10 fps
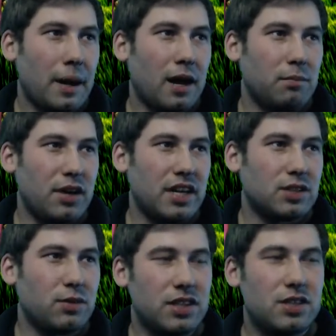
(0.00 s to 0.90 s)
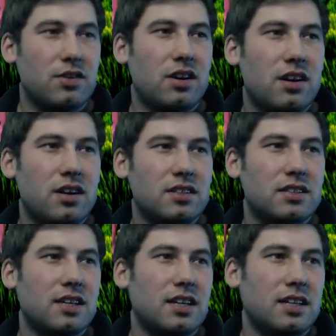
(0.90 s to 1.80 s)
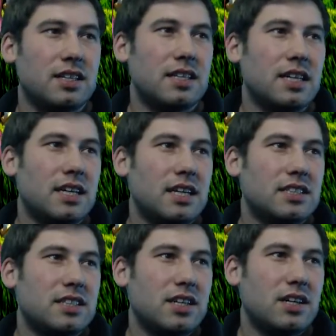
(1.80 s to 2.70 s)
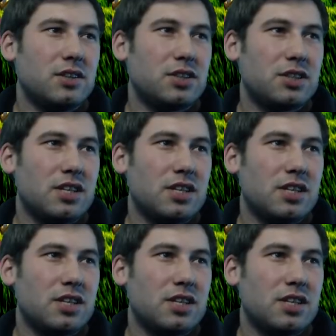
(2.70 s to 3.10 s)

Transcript: Bringing 22 hogs. So just